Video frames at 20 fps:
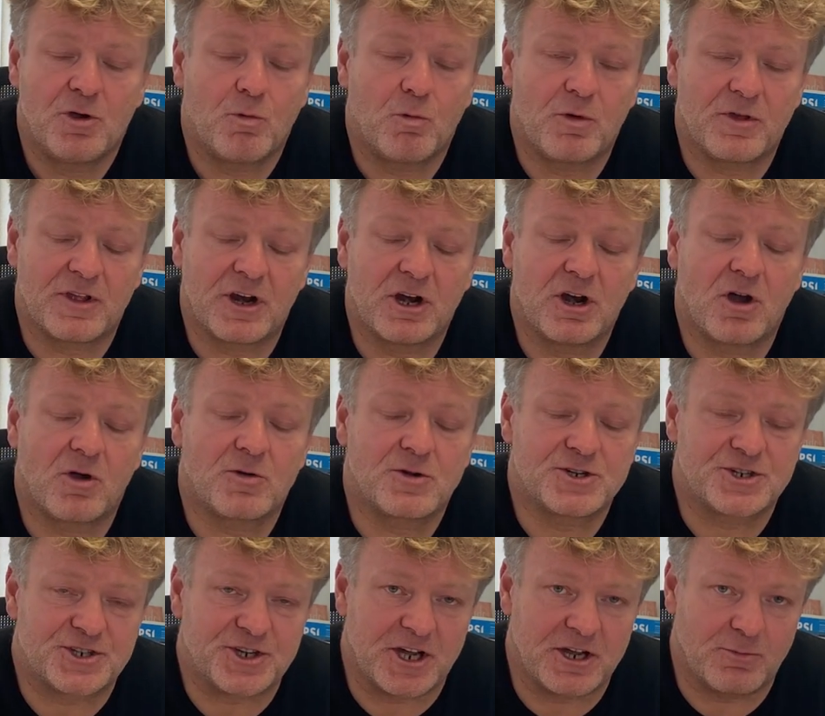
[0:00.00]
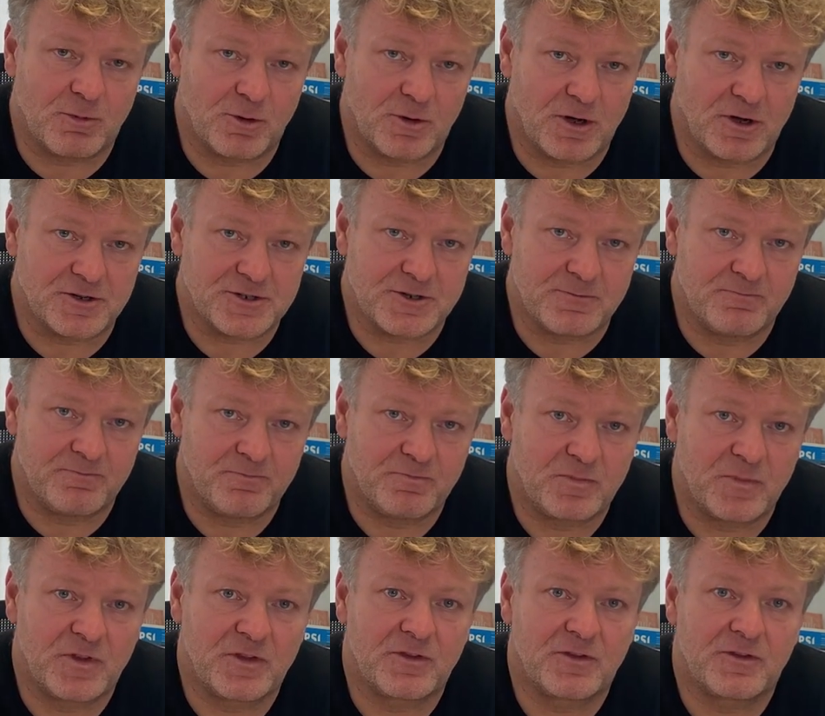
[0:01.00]
With a long staple cotton,
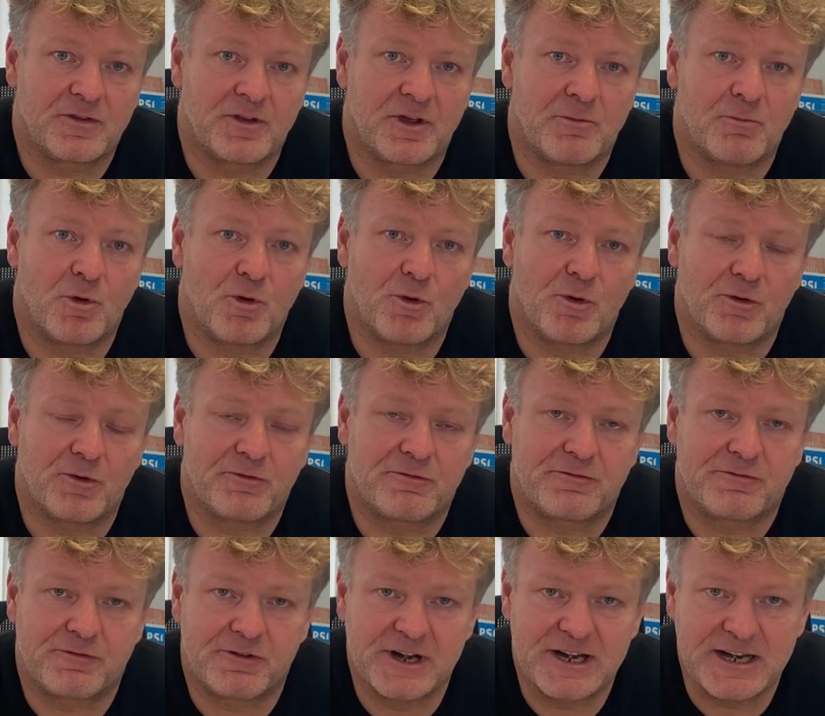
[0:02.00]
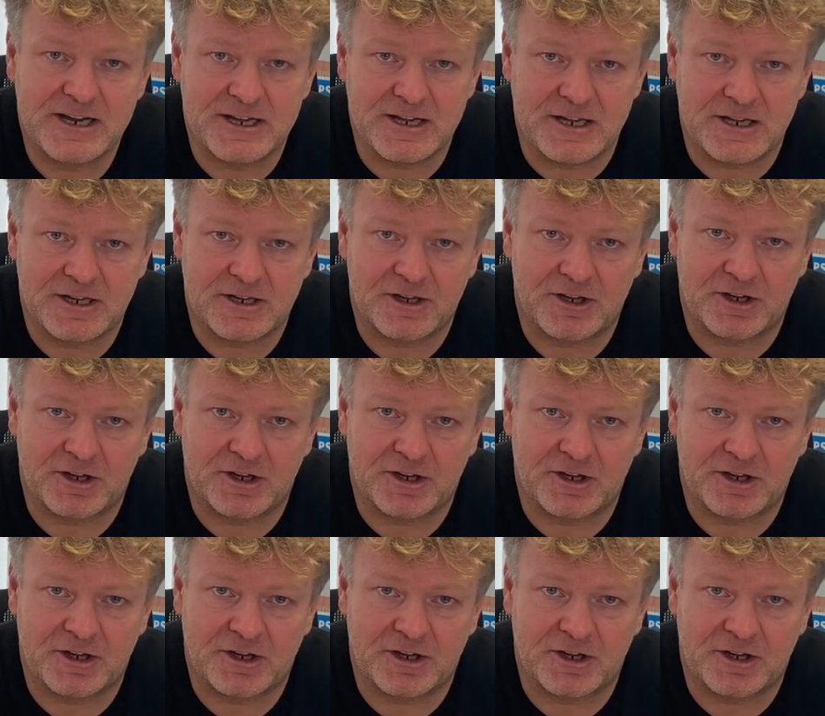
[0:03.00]
they're more freely,